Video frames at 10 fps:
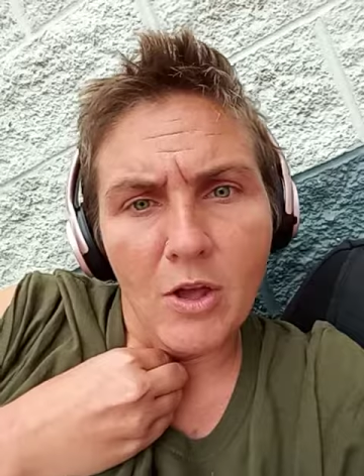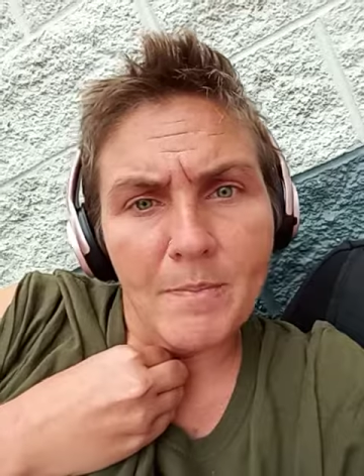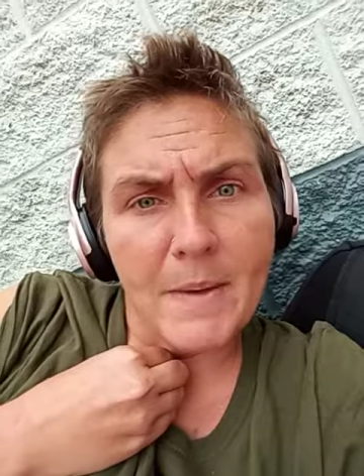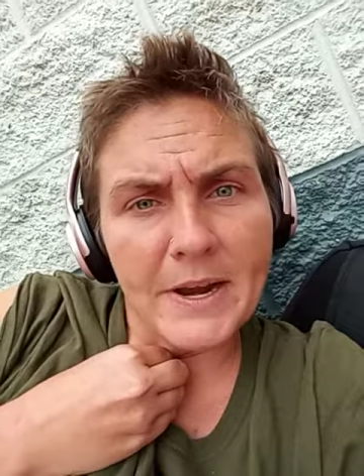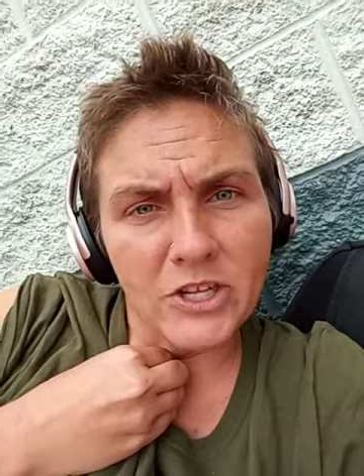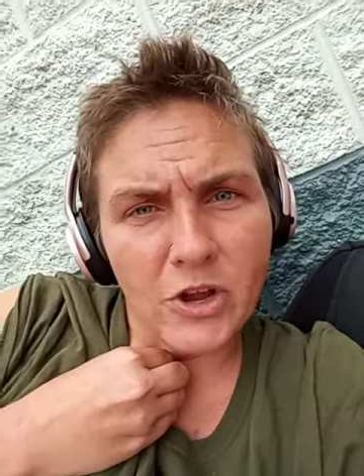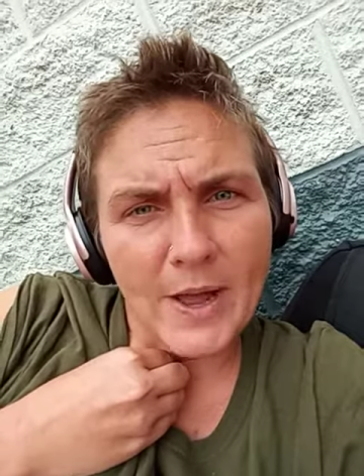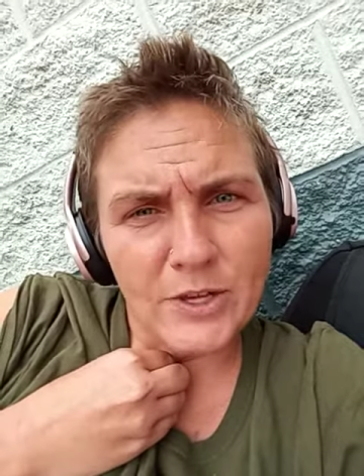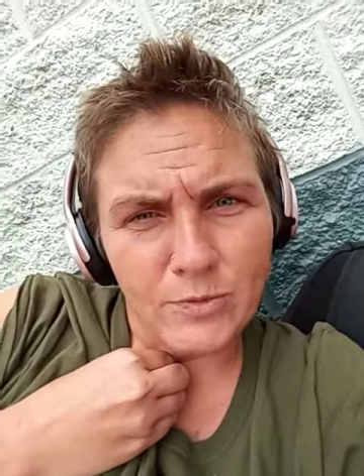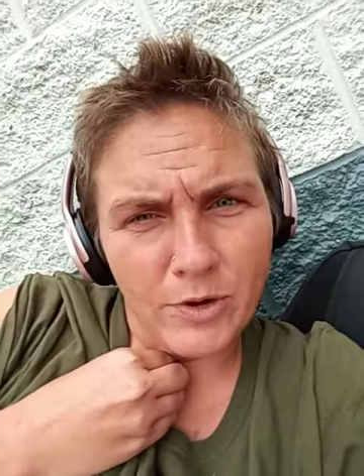Maybe I should go
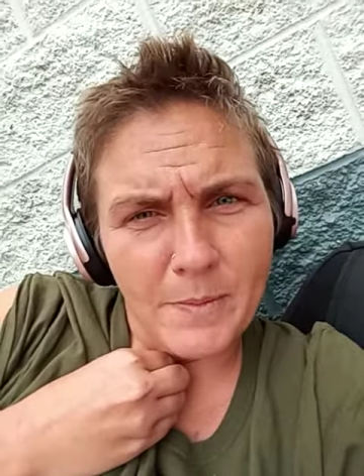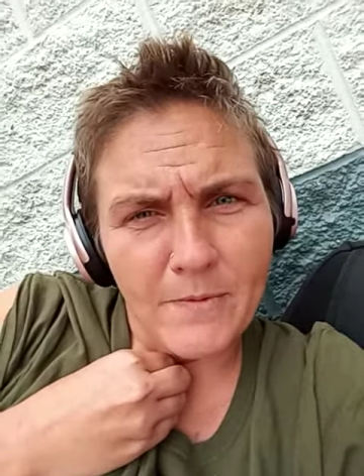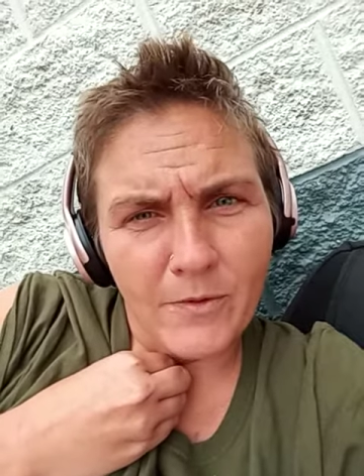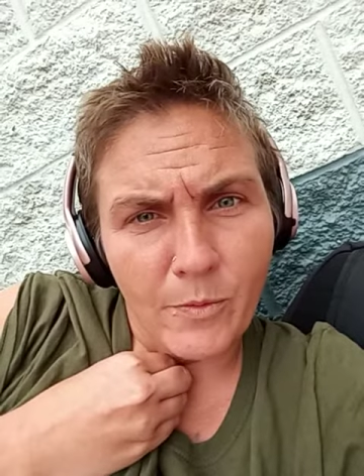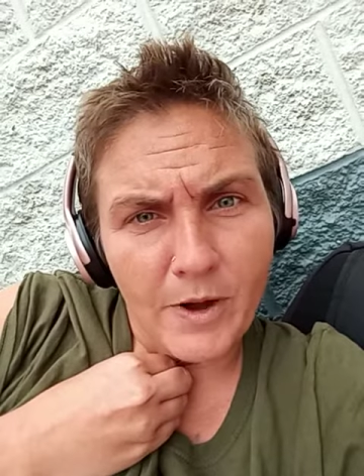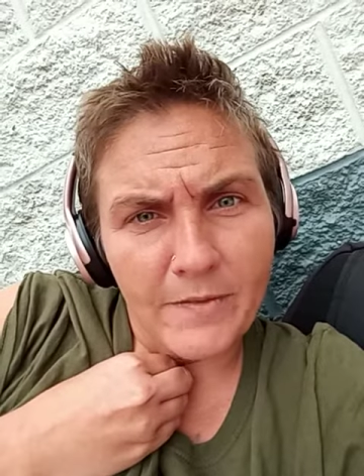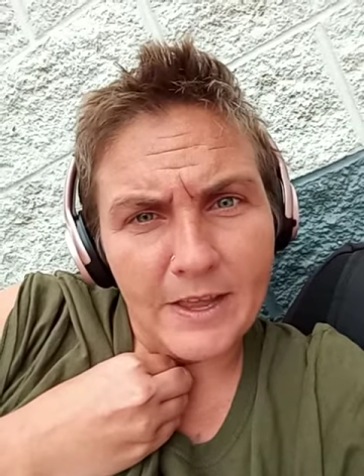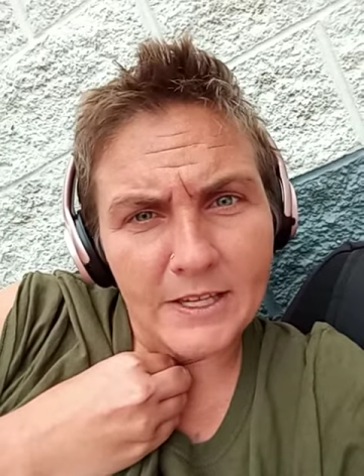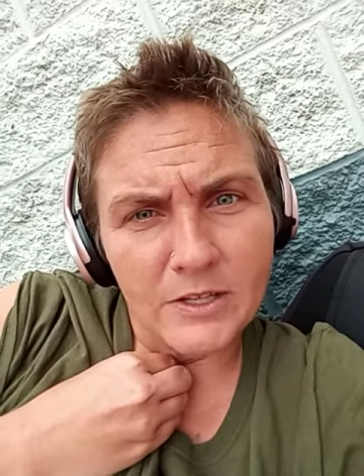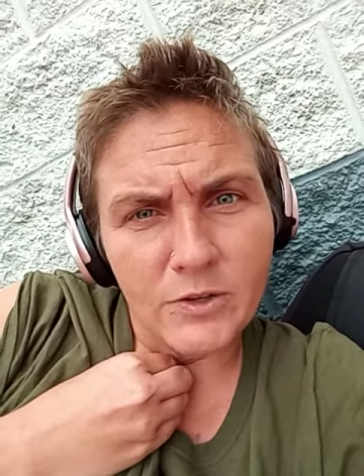ask Ruben for one of
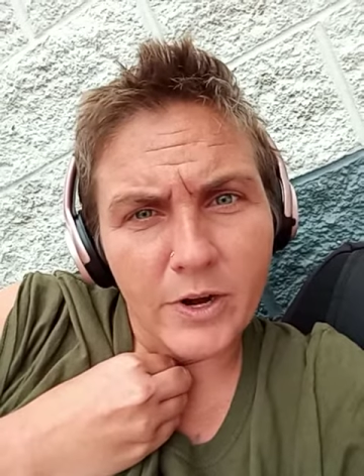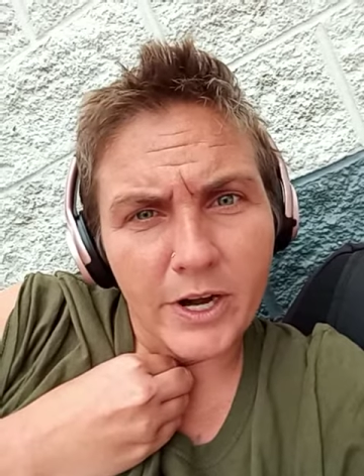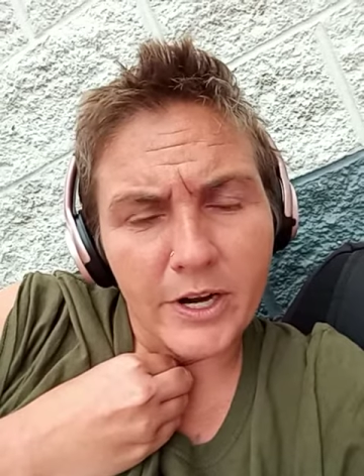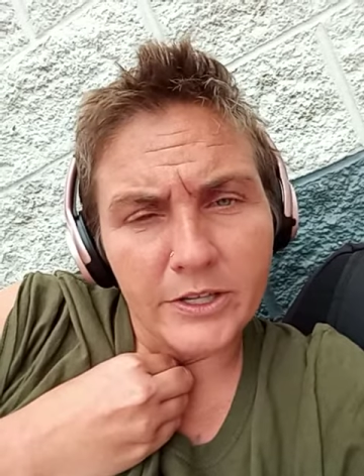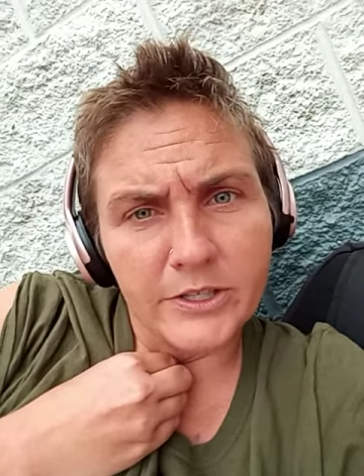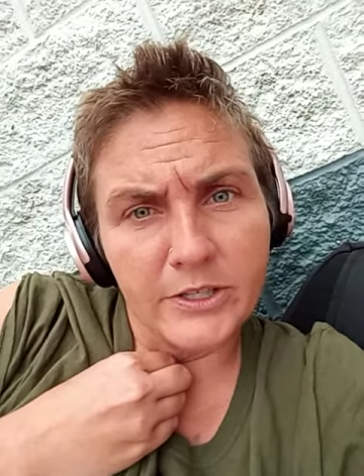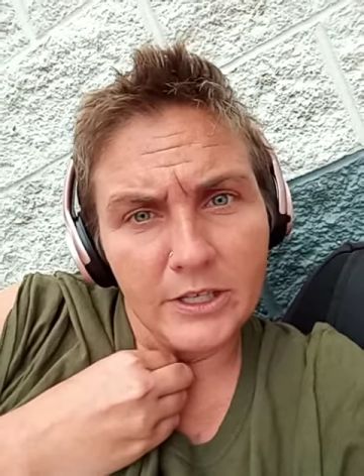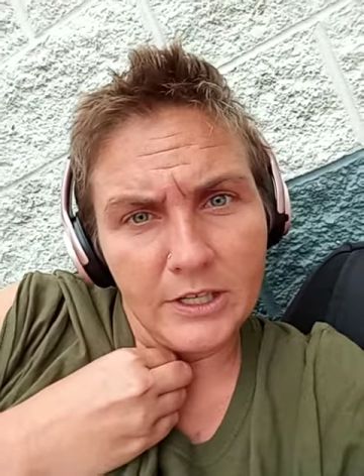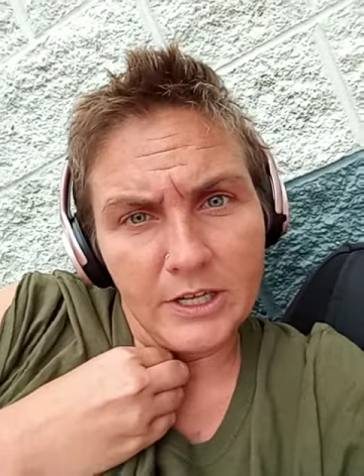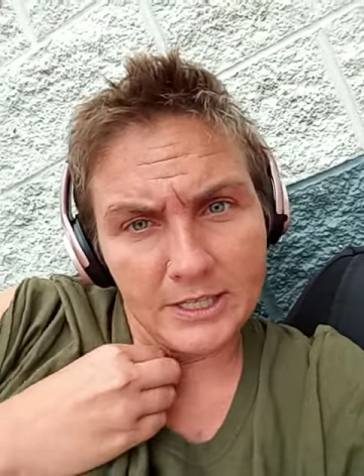his lawyers
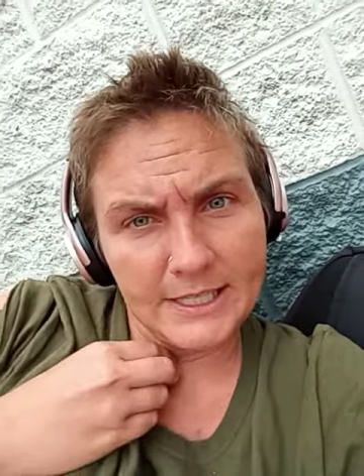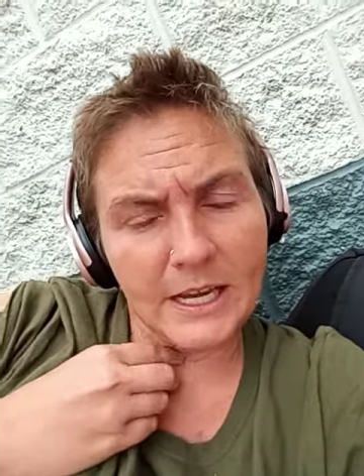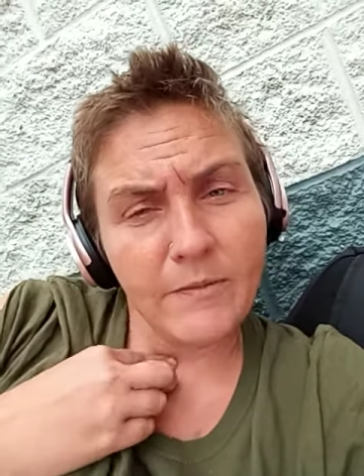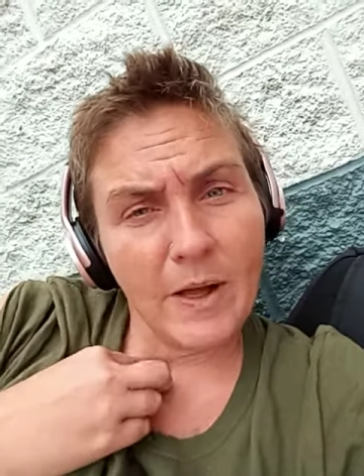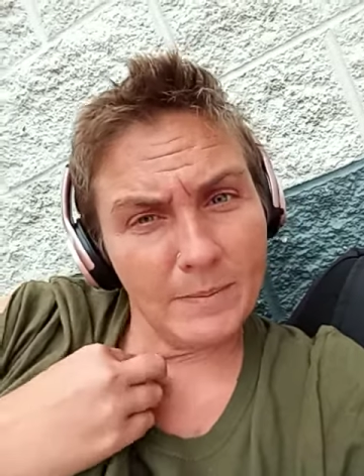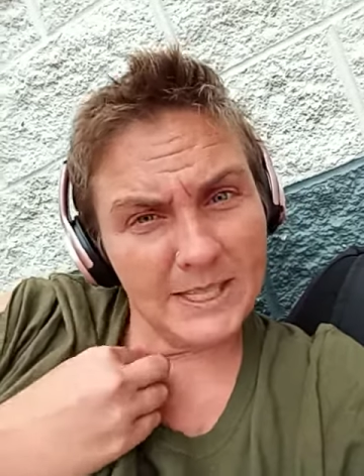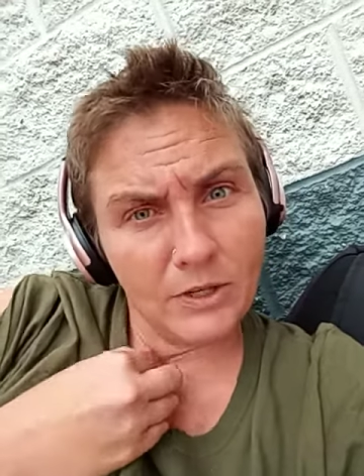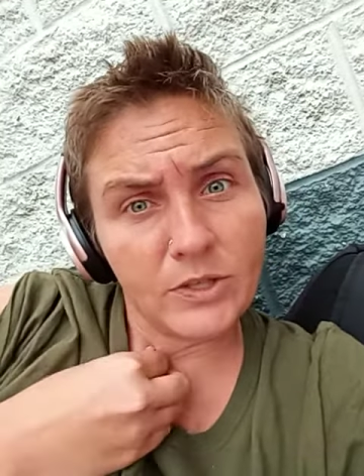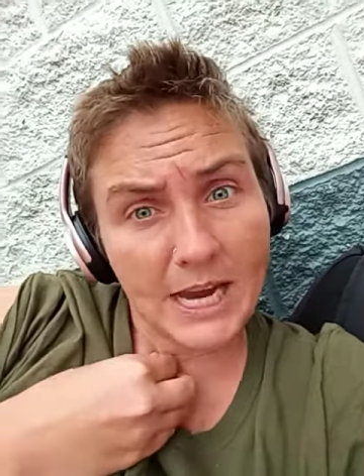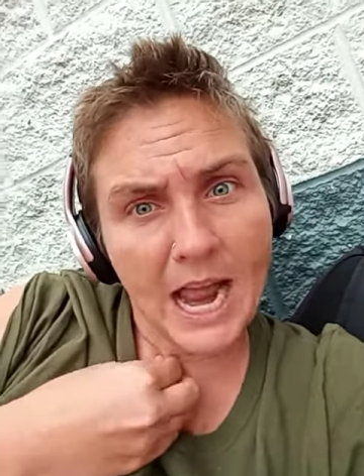to see if I'm
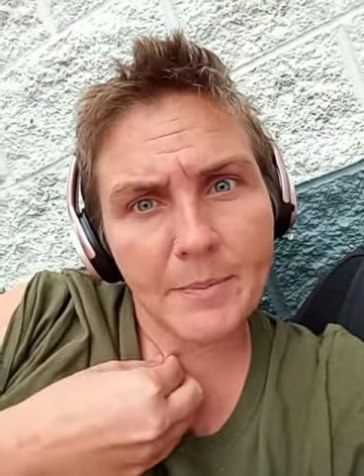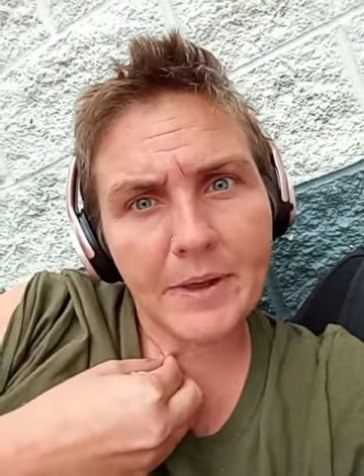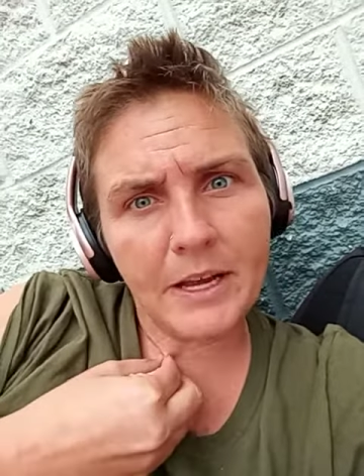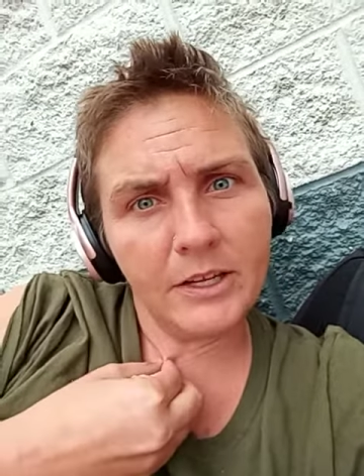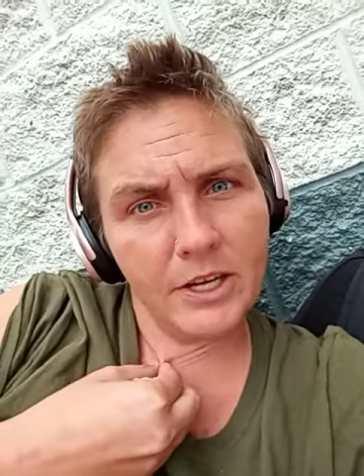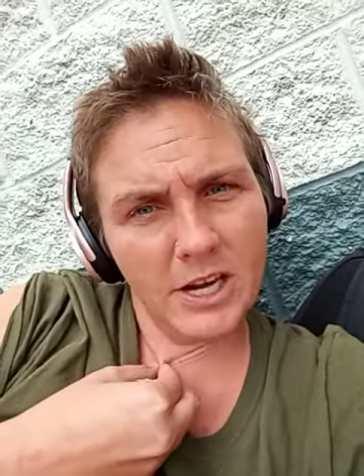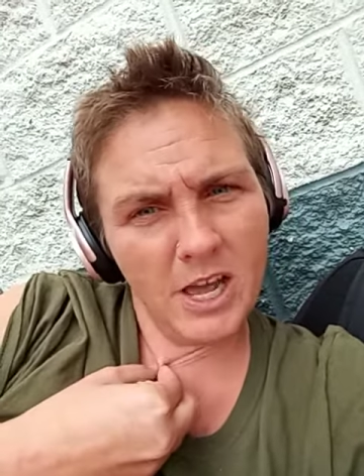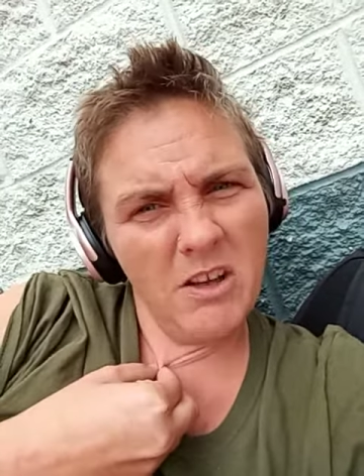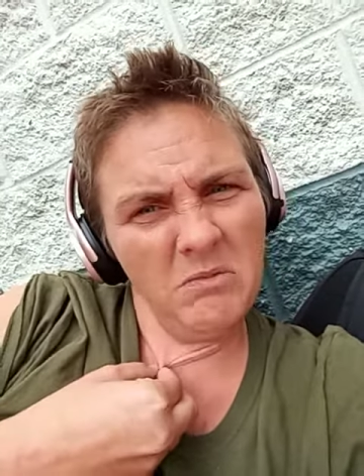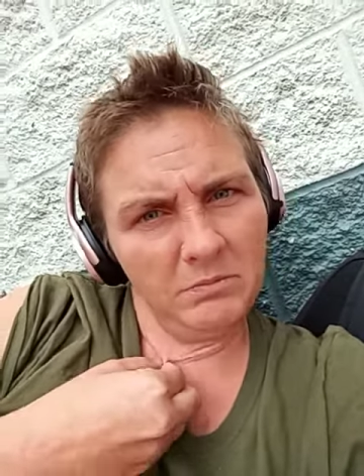still typing, you
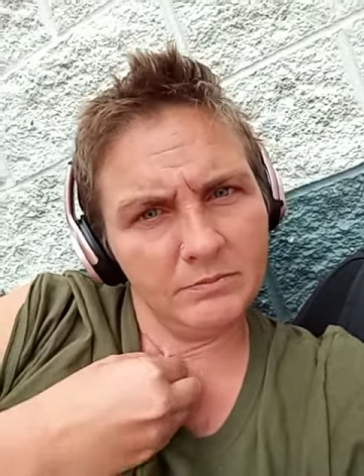know?